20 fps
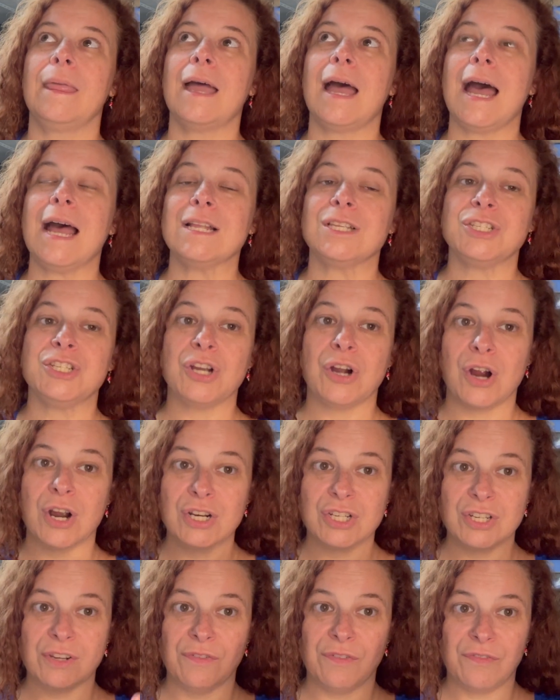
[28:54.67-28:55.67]
I
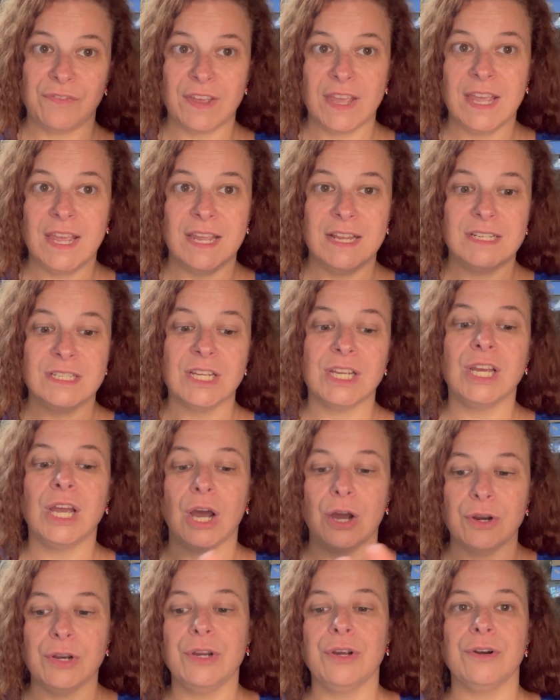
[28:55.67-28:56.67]
charge a fee to
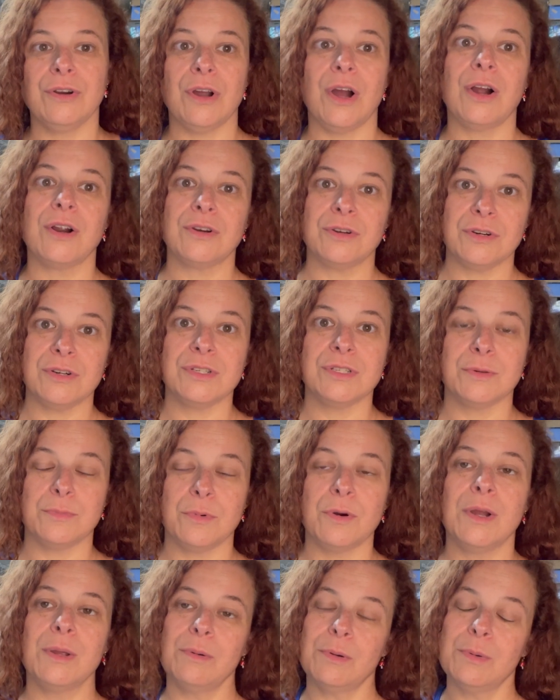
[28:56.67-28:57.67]
go to your doctor's
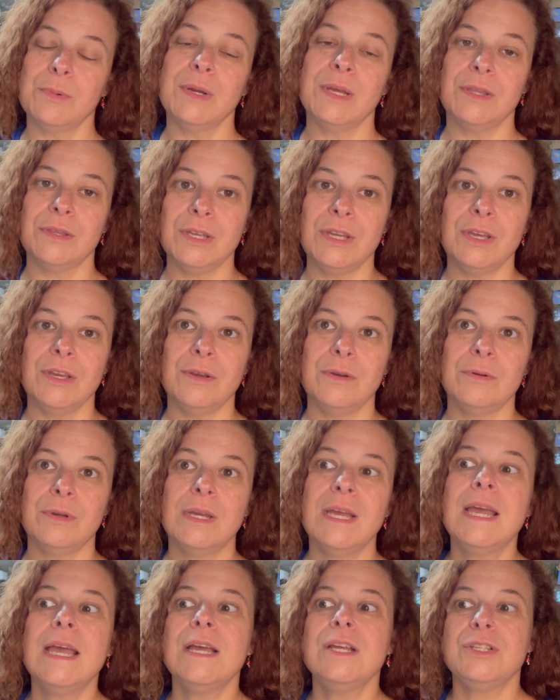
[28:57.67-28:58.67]
appointment with you,
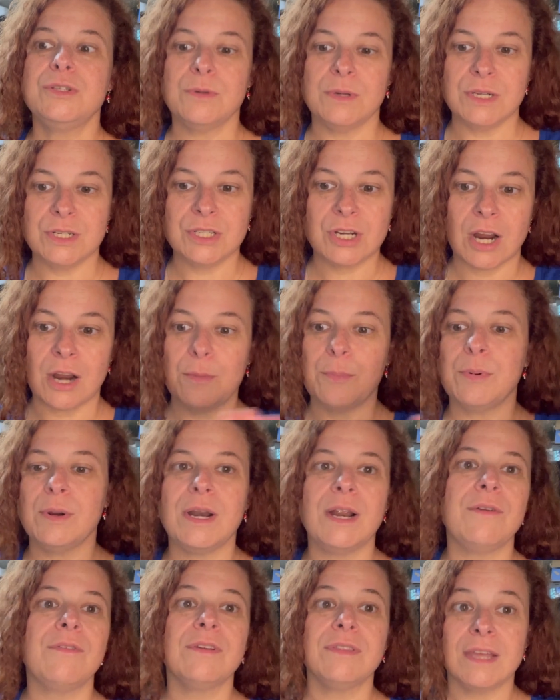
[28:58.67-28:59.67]
to interpret
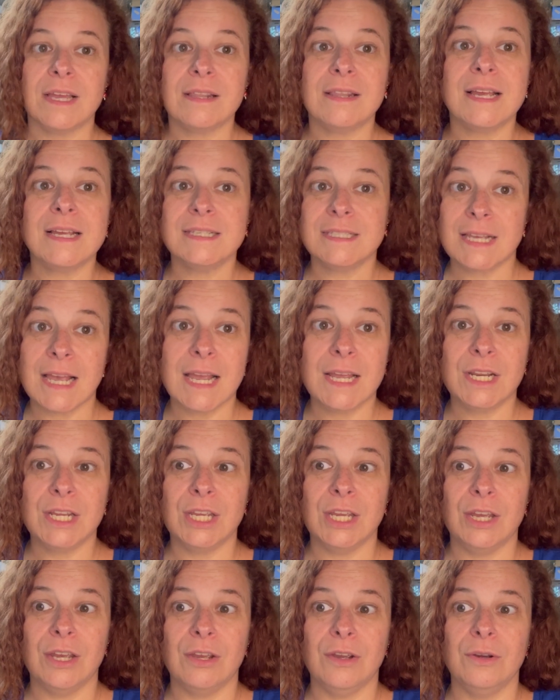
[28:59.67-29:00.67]
everything they say to
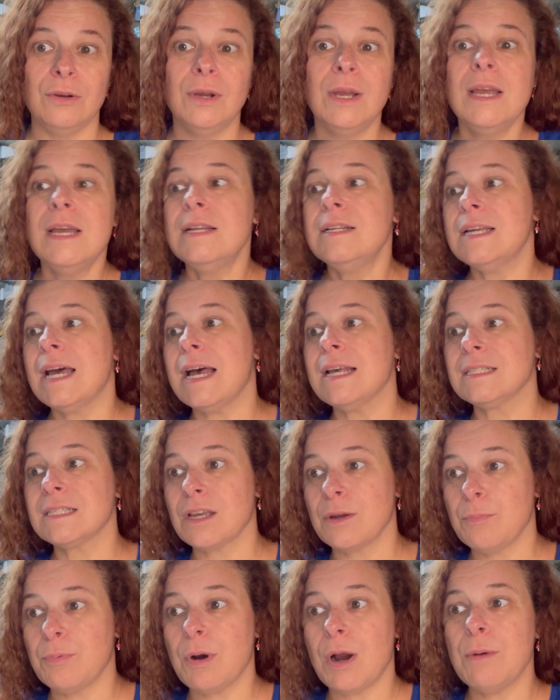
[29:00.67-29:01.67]
you, to ask
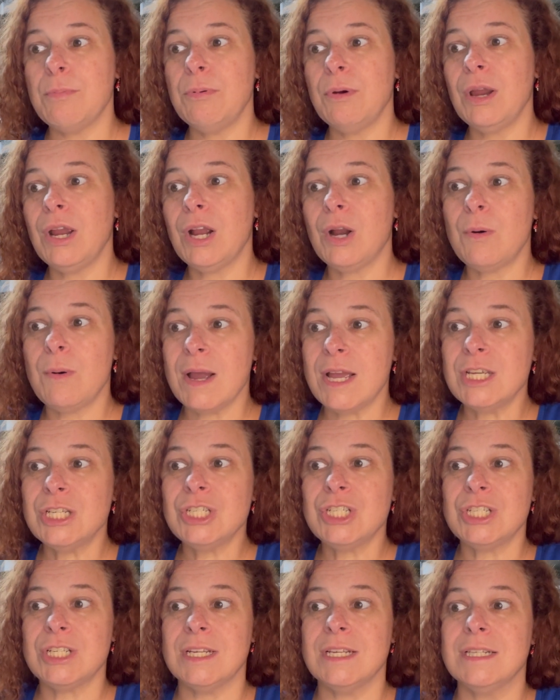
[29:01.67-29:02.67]
appropriate
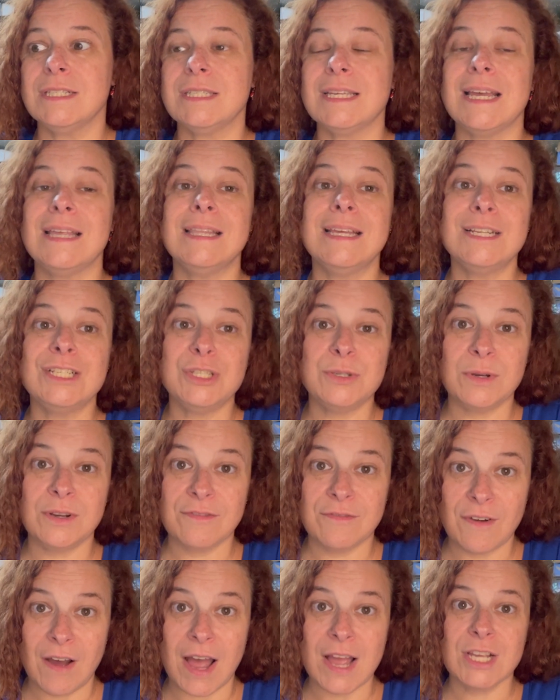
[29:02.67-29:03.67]
questions, and then to
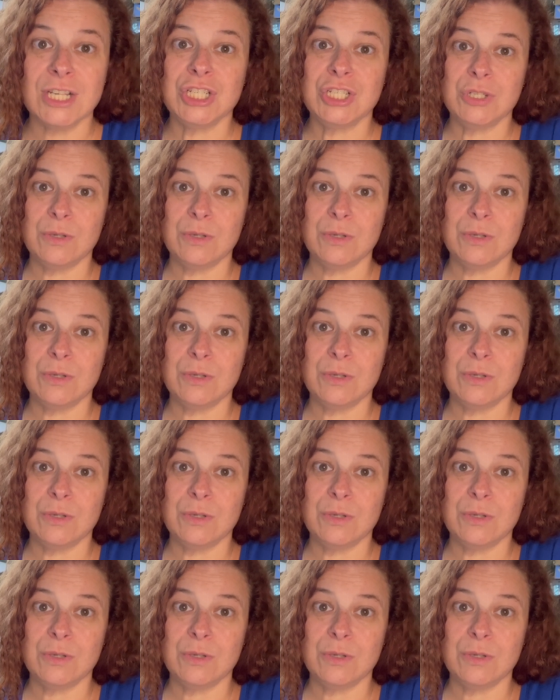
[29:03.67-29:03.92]
advise